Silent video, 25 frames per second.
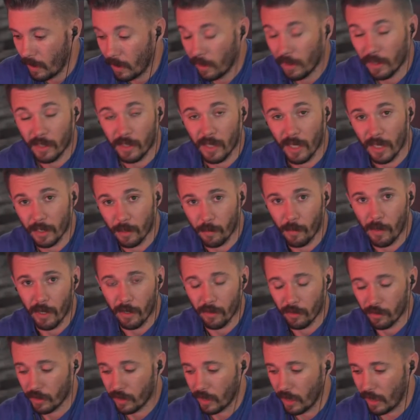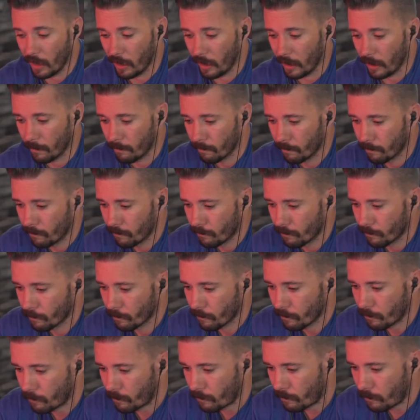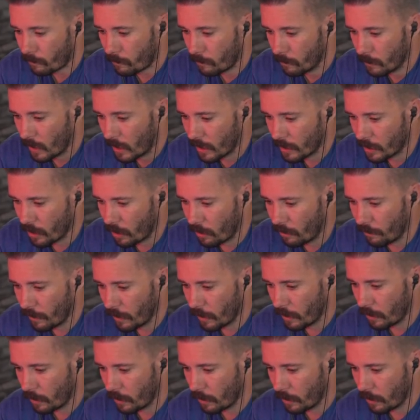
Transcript: At least that's my understanding. I saw a